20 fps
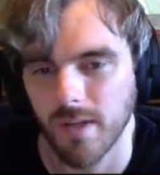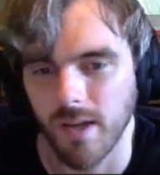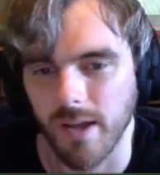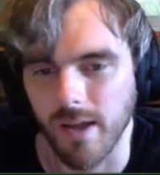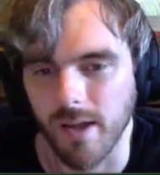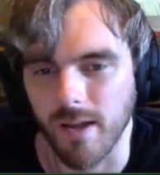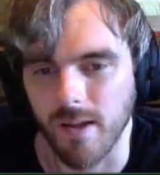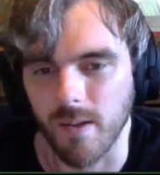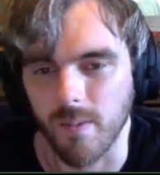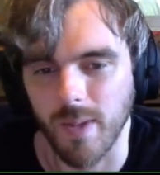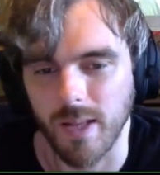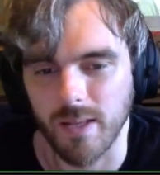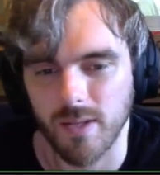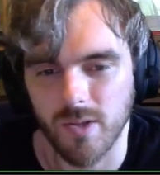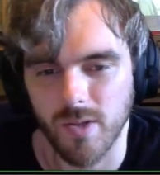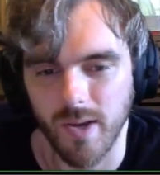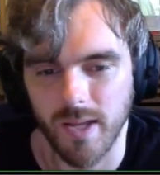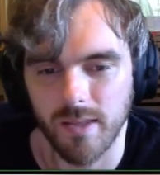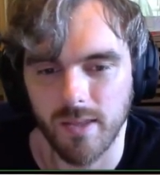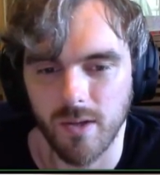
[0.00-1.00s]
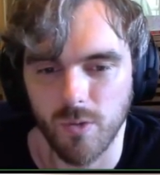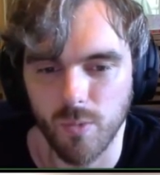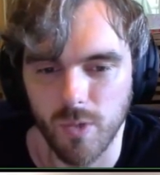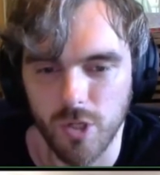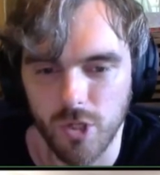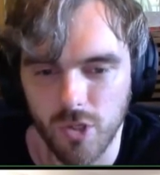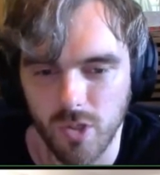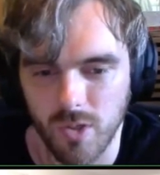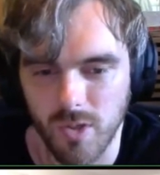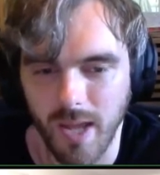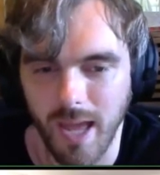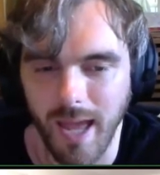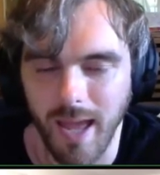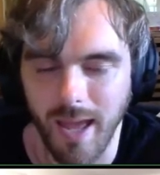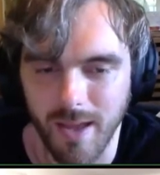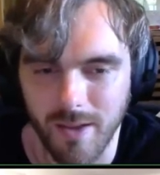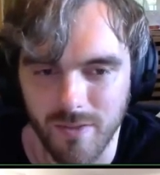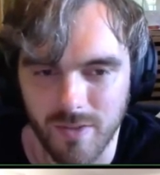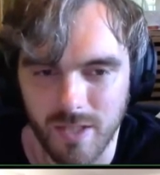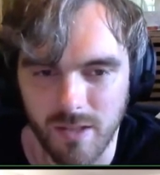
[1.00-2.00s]
And so I think we should
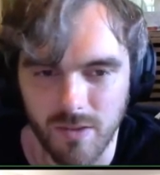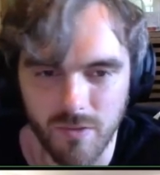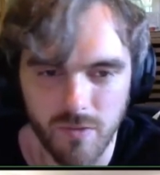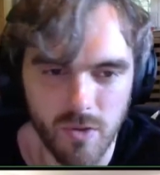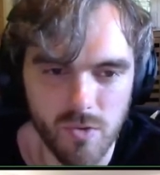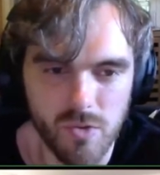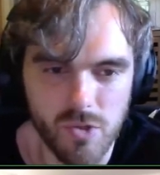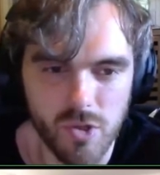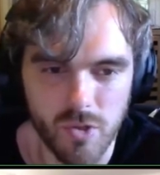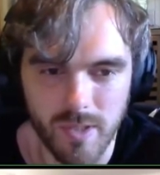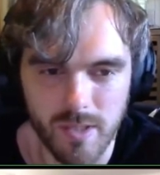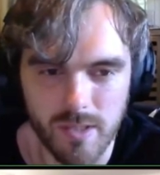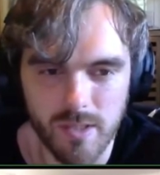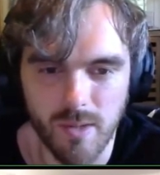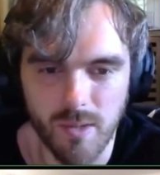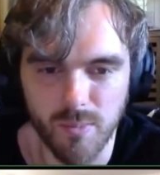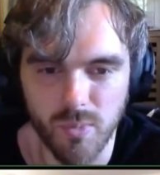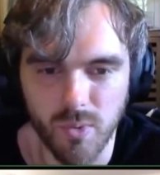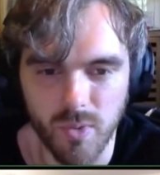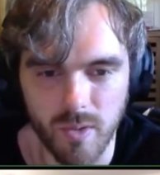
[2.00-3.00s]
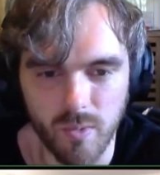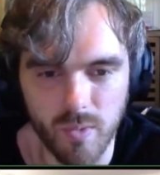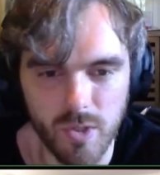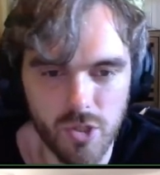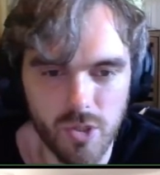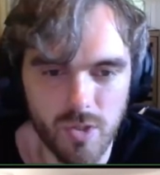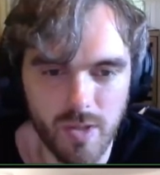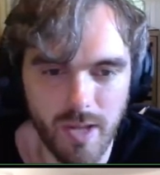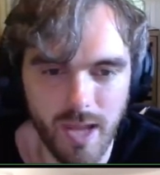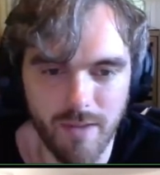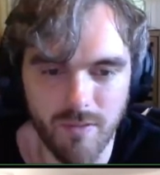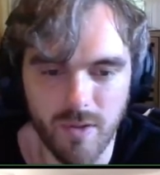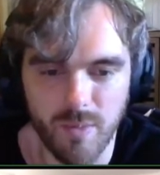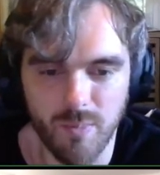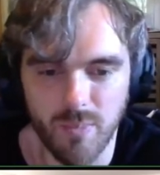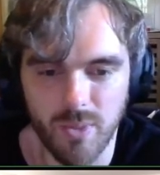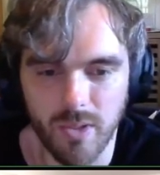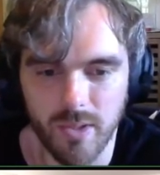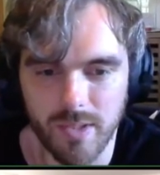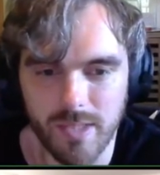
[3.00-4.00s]
have in the future at some point, we should have a
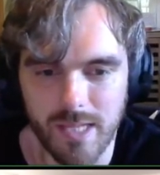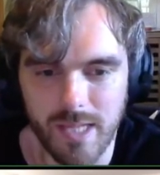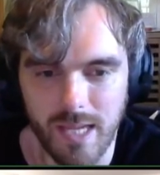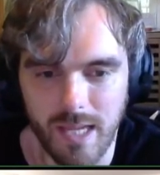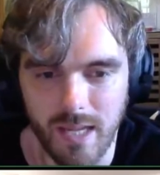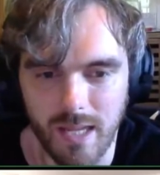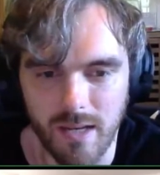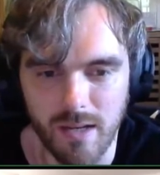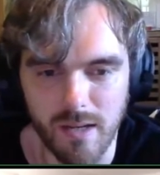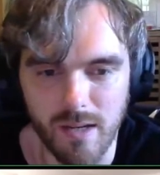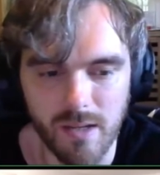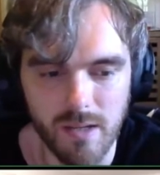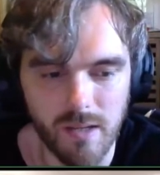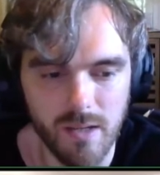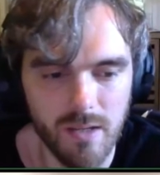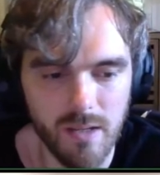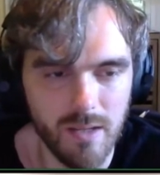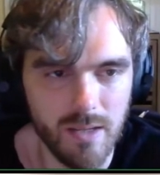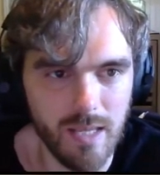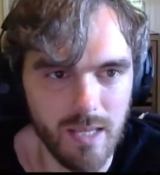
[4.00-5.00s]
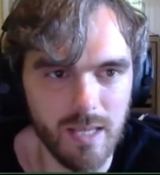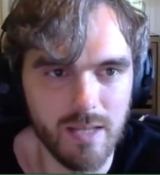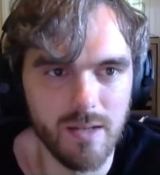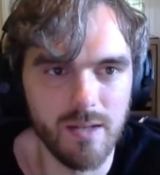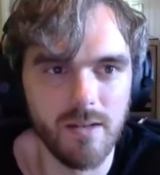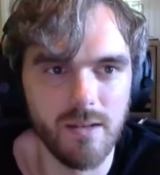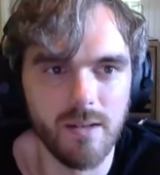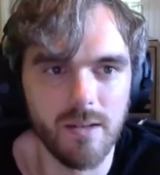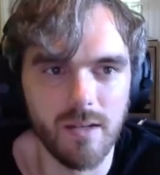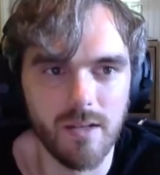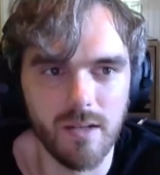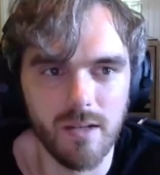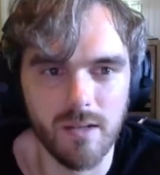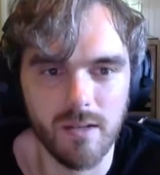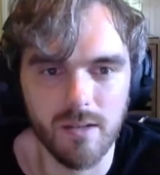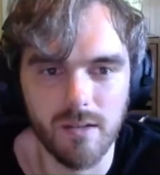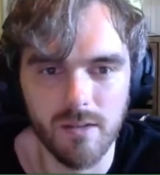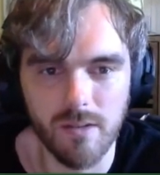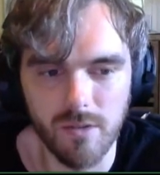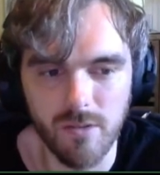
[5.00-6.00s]
built-in in
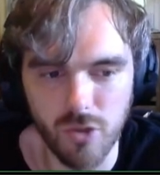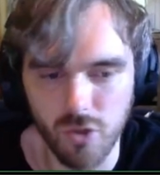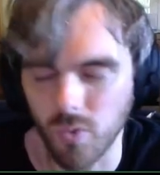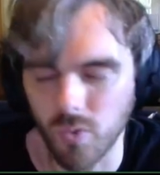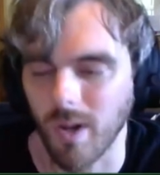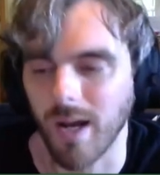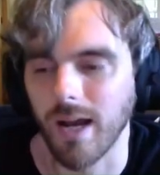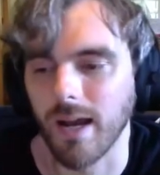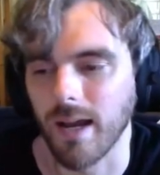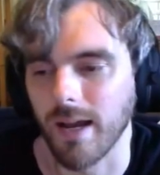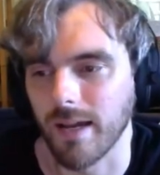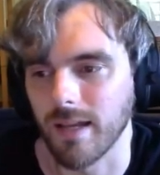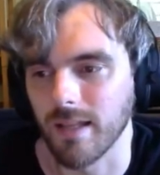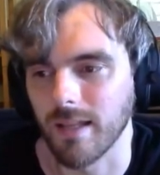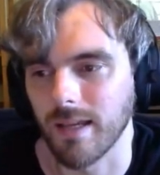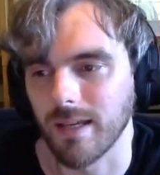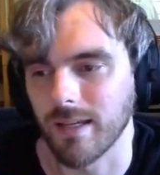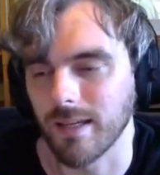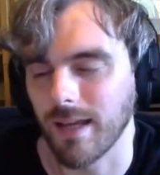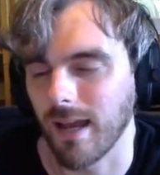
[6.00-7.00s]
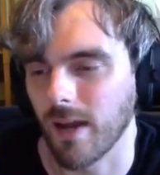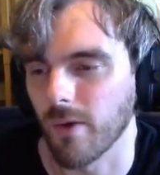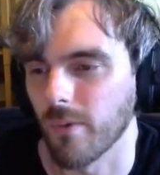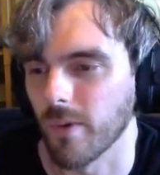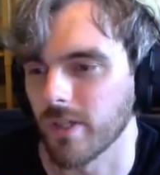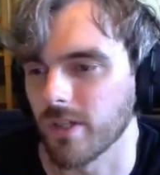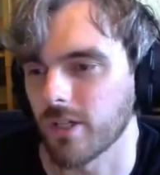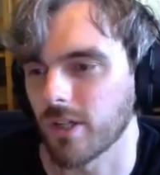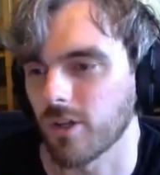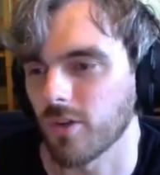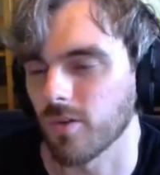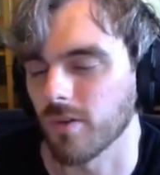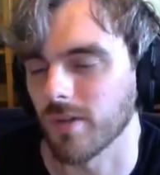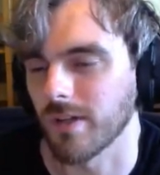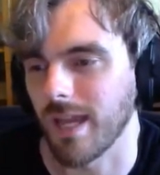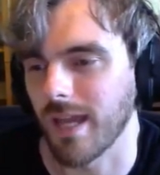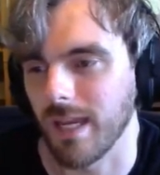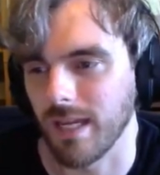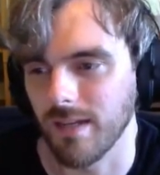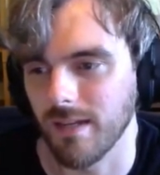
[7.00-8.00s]
the UI, like I want to
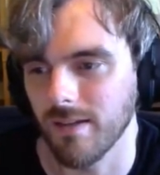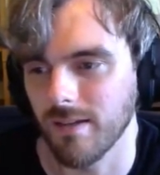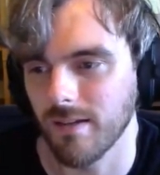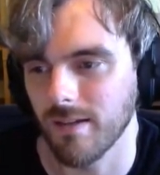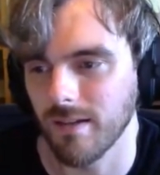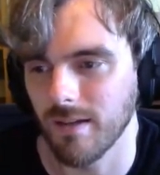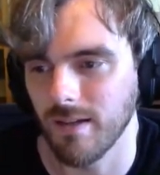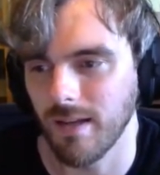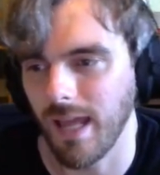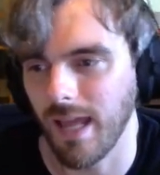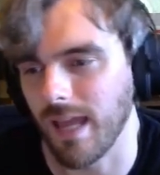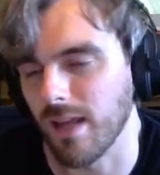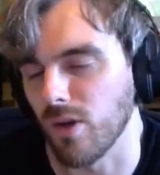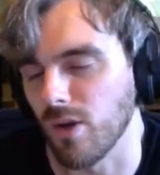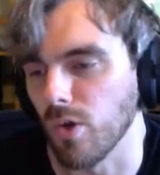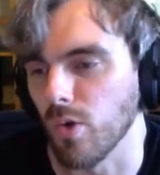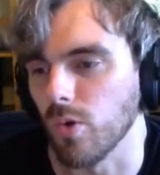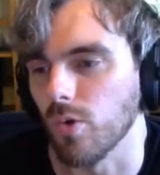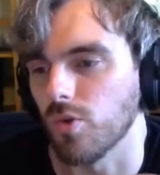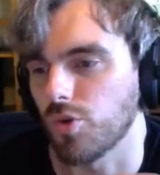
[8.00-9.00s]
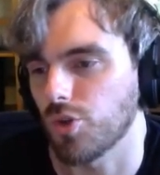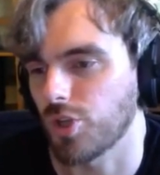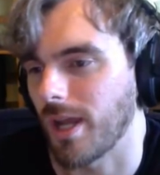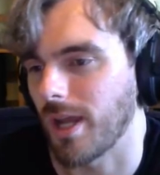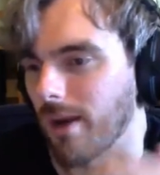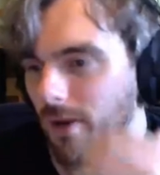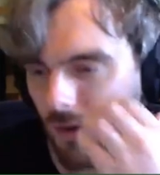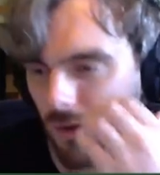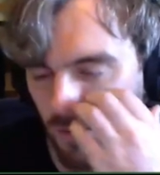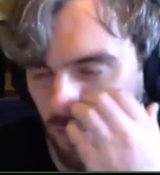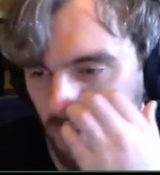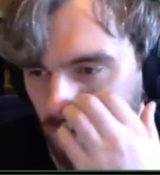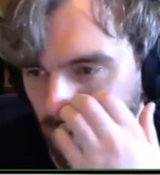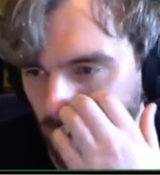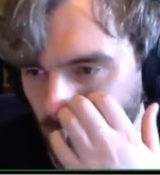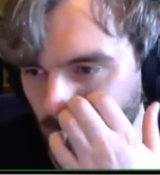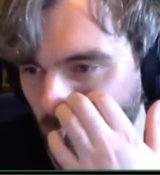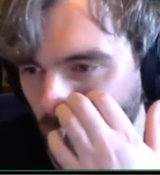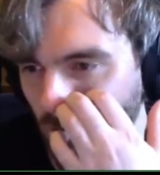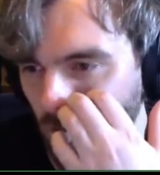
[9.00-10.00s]
create a new shared
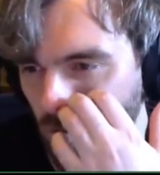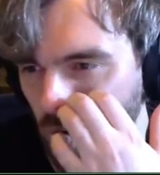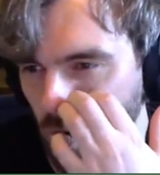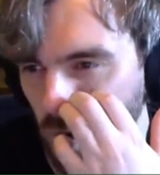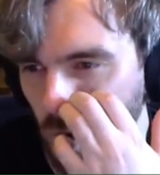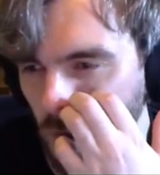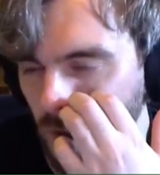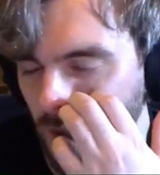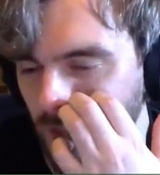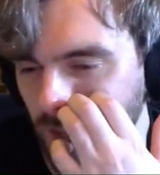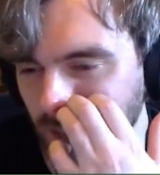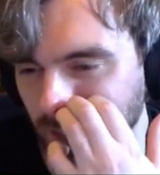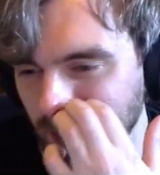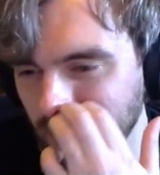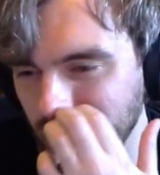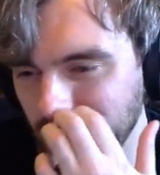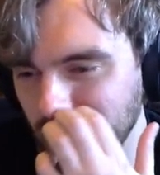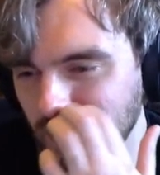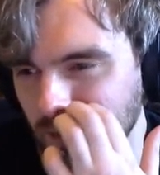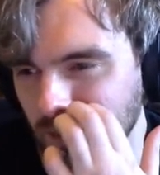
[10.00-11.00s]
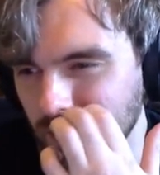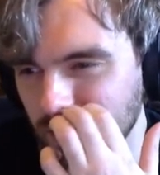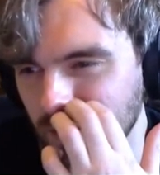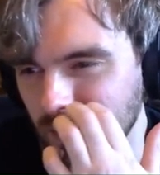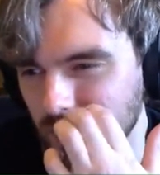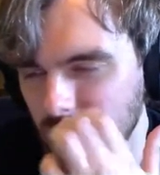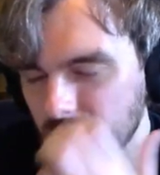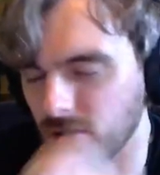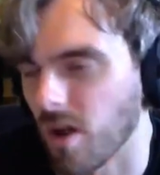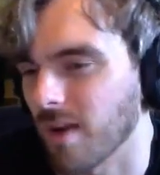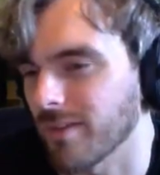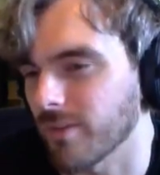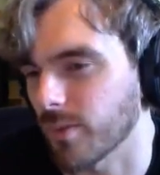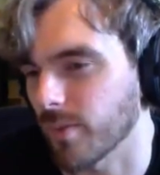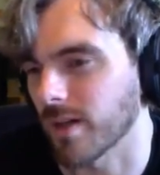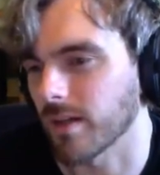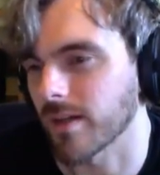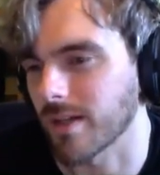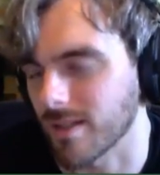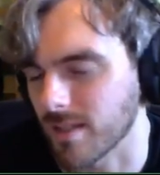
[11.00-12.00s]
module, and like the
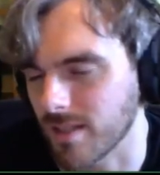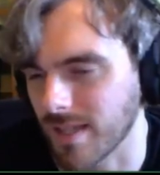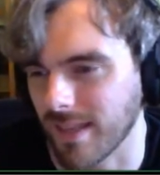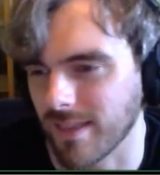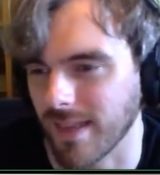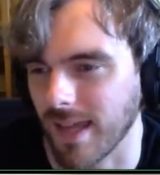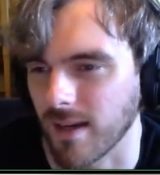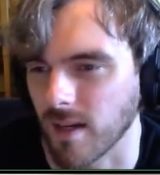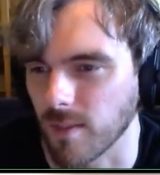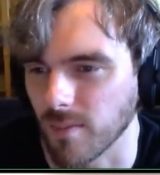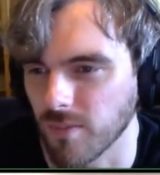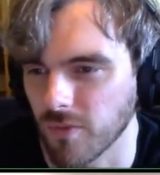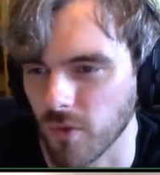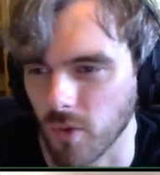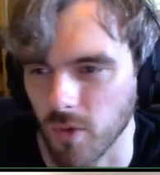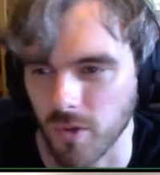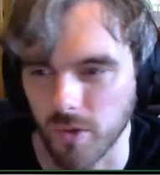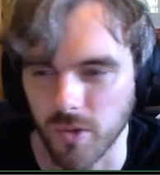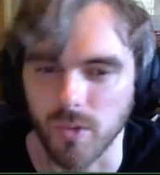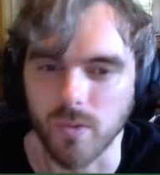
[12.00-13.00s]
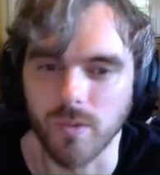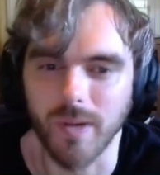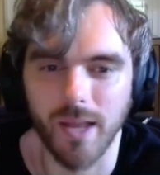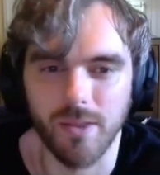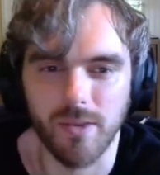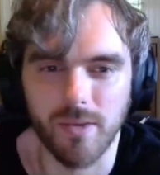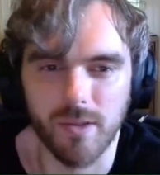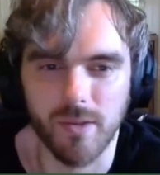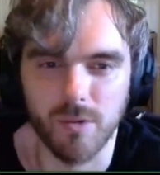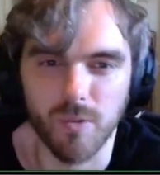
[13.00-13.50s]
software can set that up for you rather than